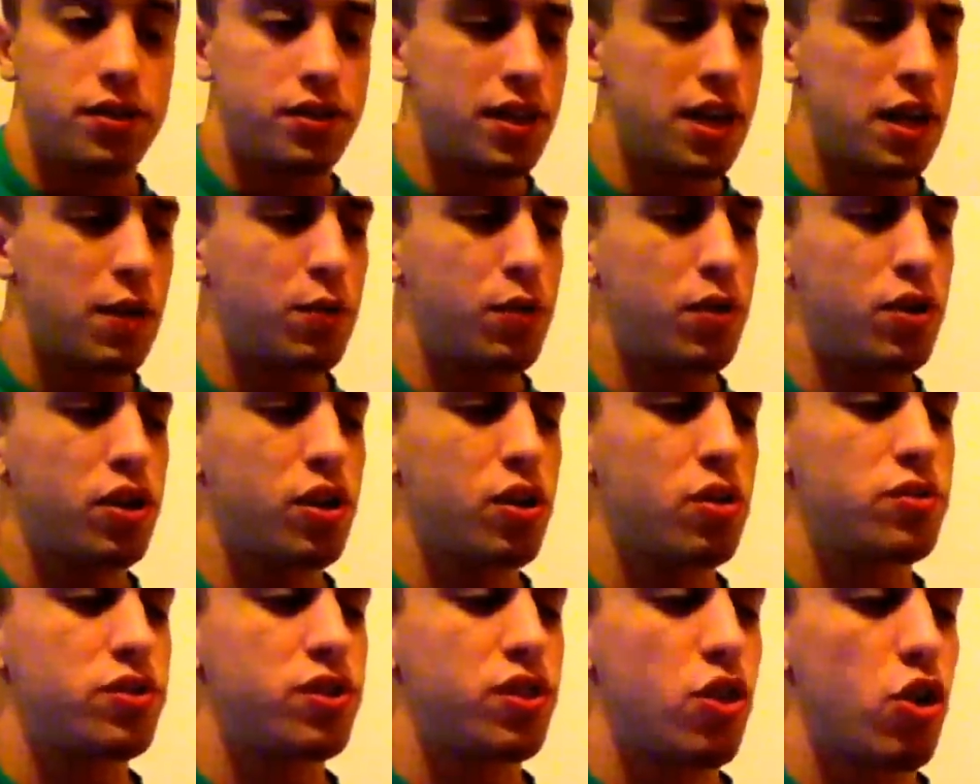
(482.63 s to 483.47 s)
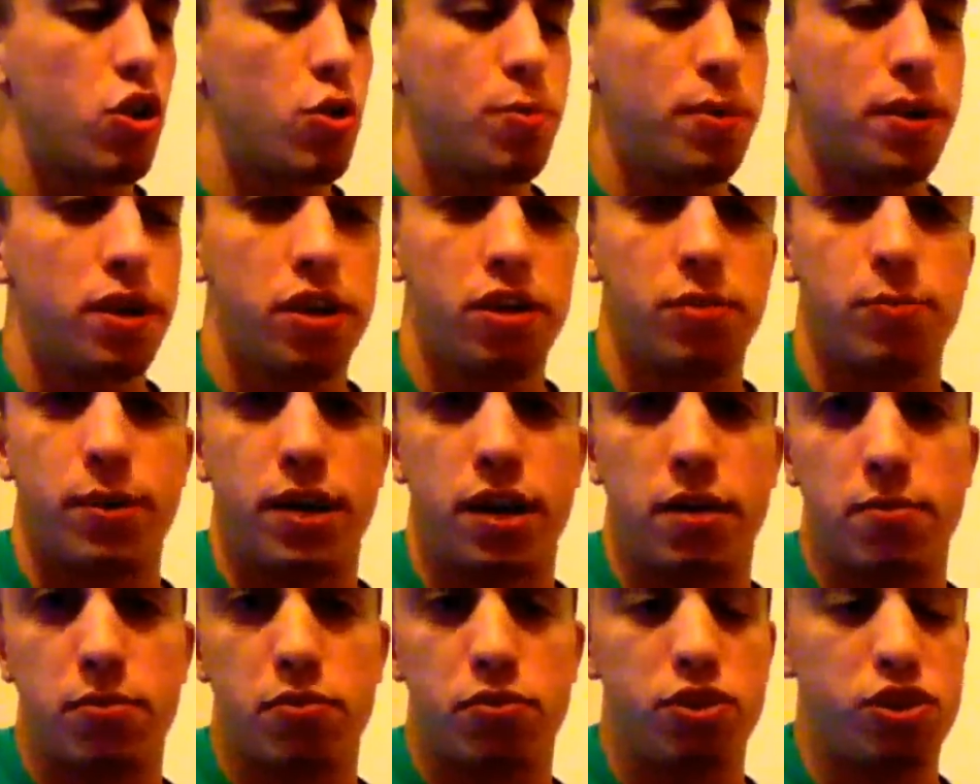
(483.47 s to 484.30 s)
So now we're going to go to the open on the
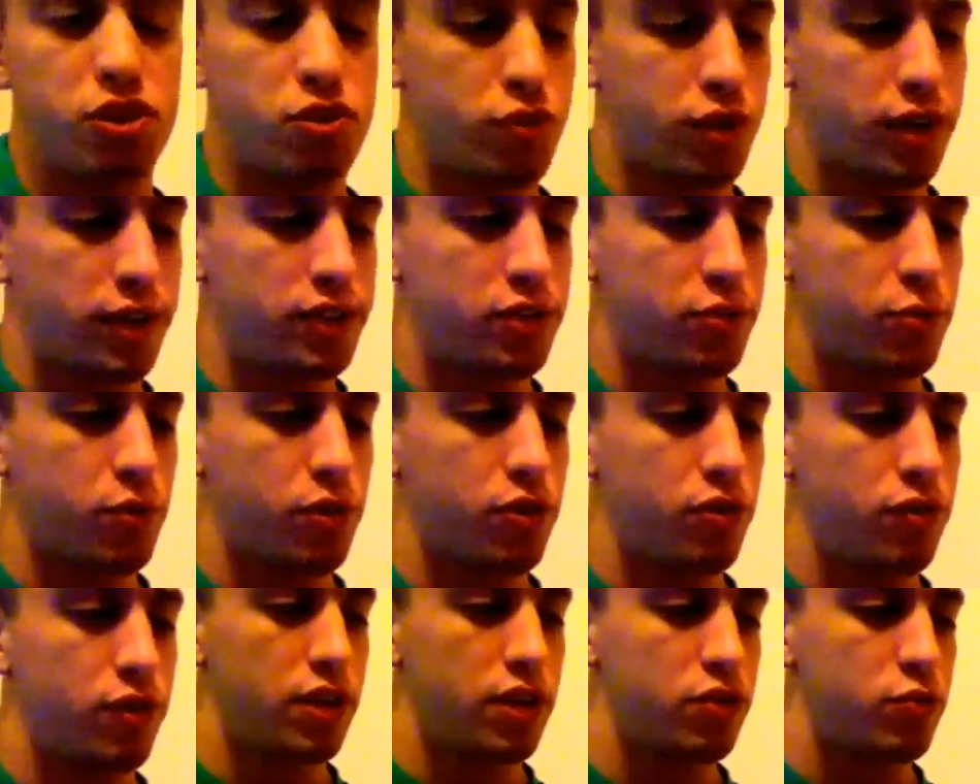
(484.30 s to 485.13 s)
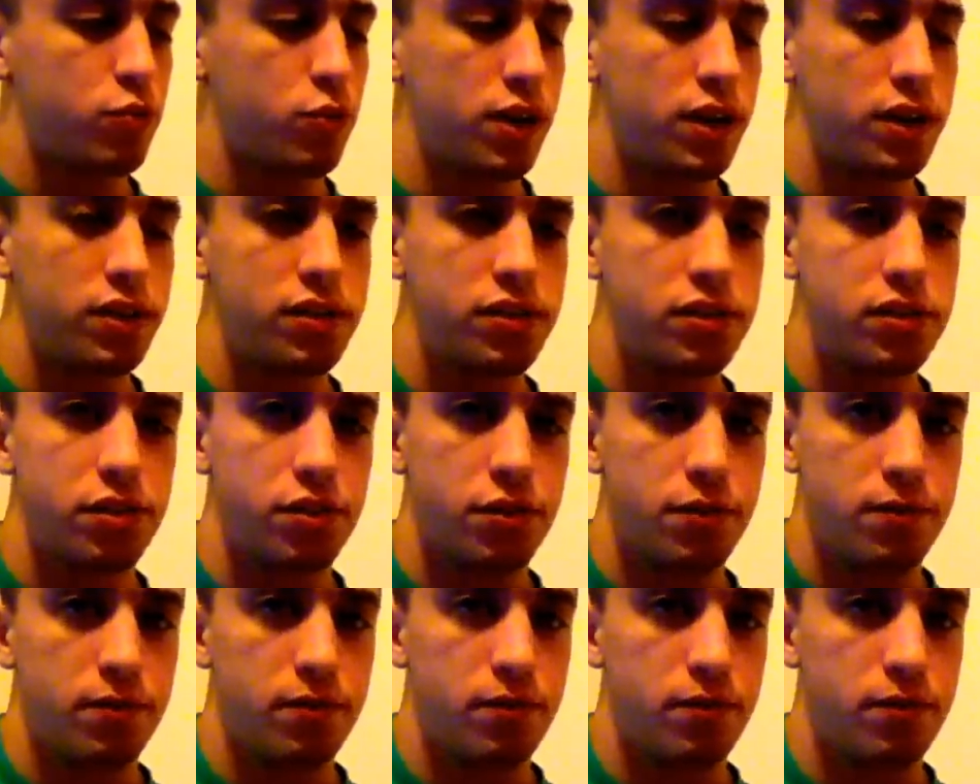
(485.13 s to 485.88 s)
bottom 3 strings. So to do that twice.